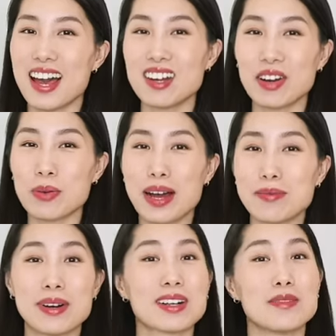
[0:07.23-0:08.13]
Hi
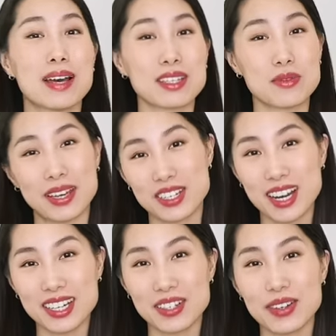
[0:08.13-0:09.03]
everyone, welcome back to my
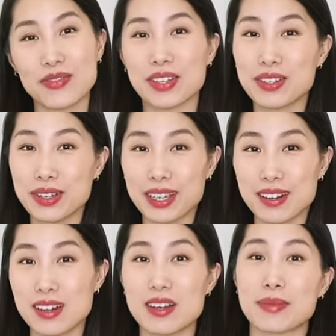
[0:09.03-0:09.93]
channel. If you're new
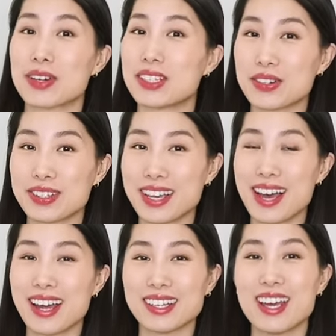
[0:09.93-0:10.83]
here, I'm Chris Chris
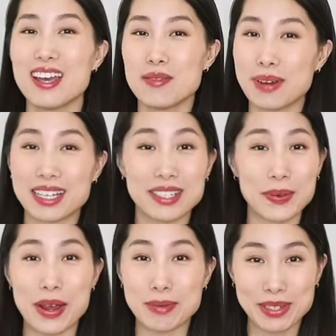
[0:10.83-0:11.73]
Han. My
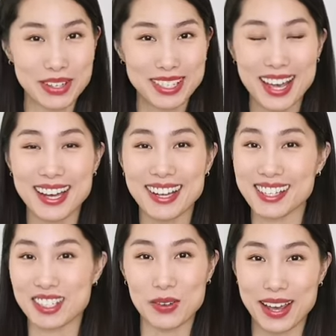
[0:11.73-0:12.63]
Instagram is Chris Han
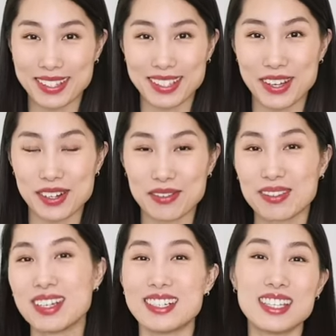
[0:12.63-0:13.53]
X O X O.
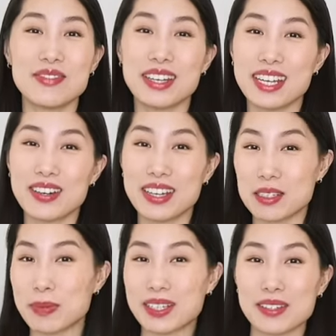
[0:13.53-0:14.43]
Today's video
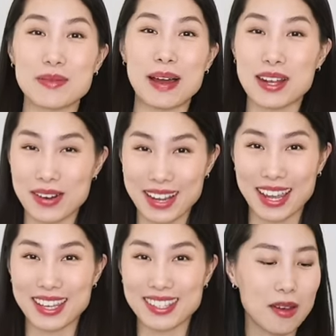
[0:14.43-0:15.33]
is sponsored by
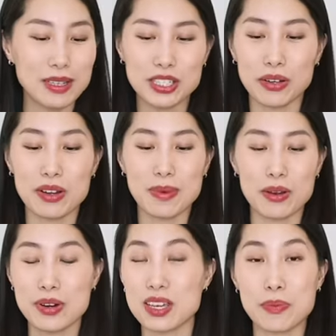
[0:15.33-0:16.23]
Cricut. I've been sharing my
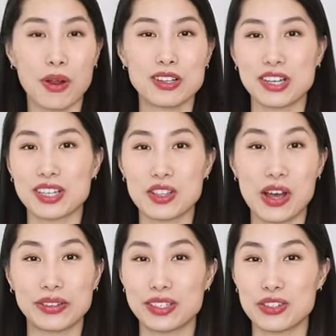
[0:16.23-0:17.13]
Cricut projects
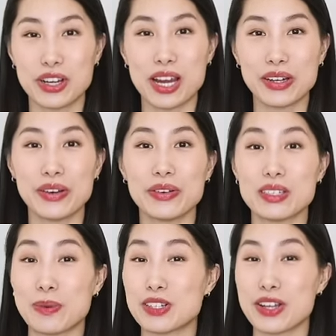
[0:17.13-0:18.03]
on this channel,
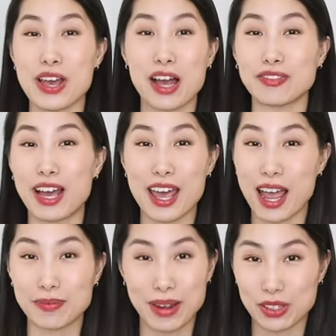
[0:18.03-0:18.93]
especially after I
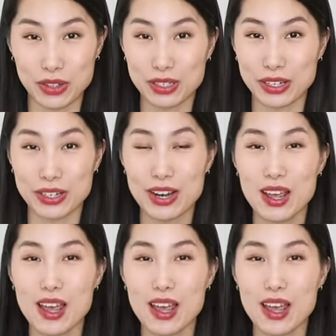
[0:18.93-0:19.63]
had my daughter.